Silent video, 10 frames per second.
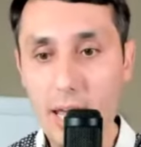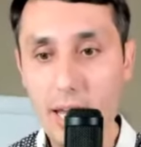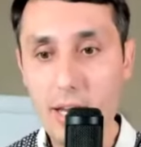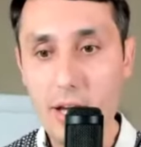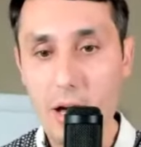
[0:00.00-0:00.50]

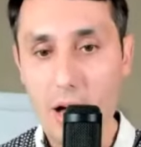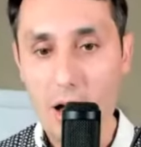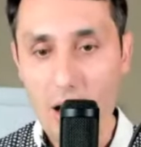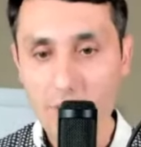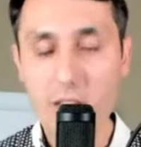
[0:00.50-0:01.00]
and
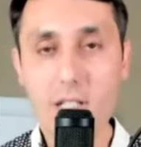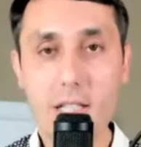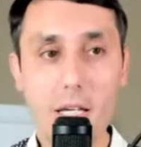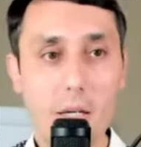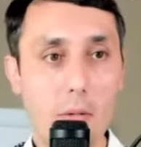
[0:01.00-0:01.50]

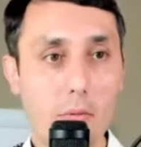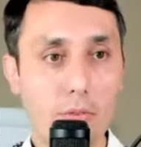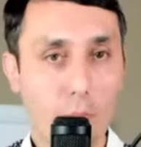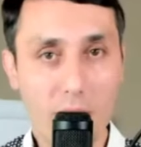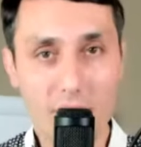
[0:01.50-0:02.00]
obviously
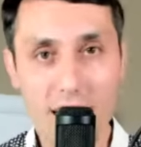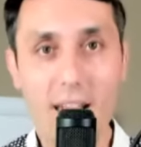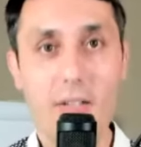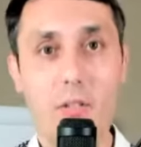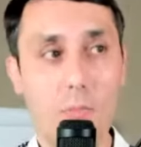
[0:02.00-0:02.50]
from
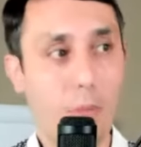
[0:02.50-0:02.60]
that